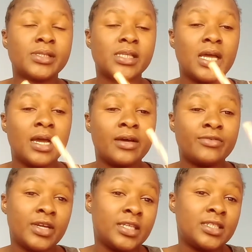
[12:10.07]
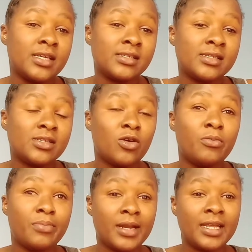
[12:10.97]
writers
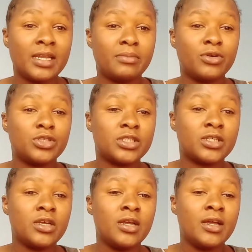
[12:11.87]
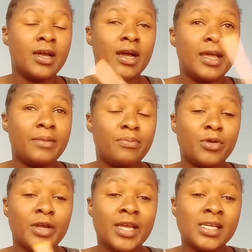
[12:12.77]
complain about
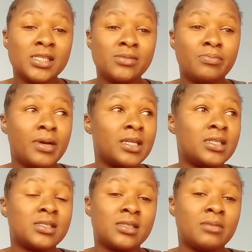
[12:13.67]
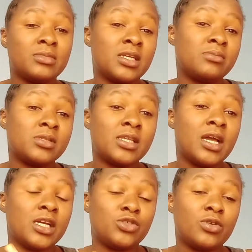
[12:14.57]
employers, but sometimes
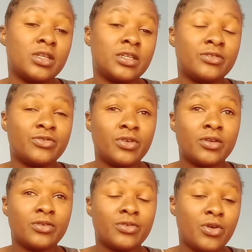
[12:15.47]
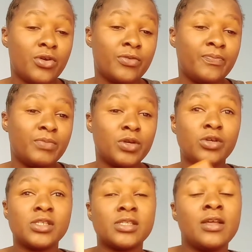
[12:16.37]
they're actually wrong,
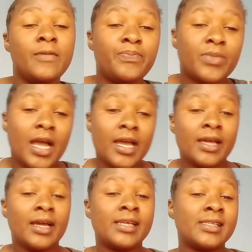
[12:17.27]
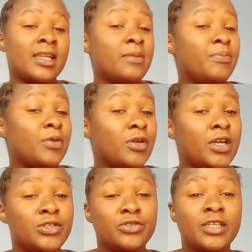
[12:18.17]
because as an
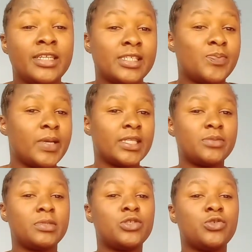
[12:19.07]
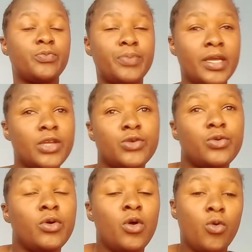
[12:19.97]
employer, do not expect me to pay
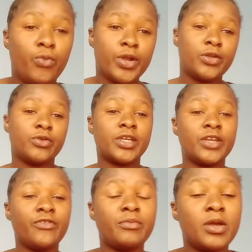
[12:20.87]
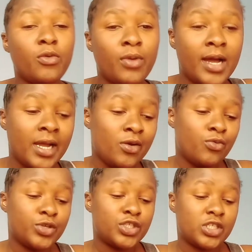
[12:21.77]
you when you give me work
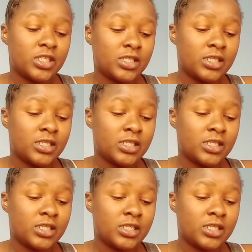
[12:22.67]
which is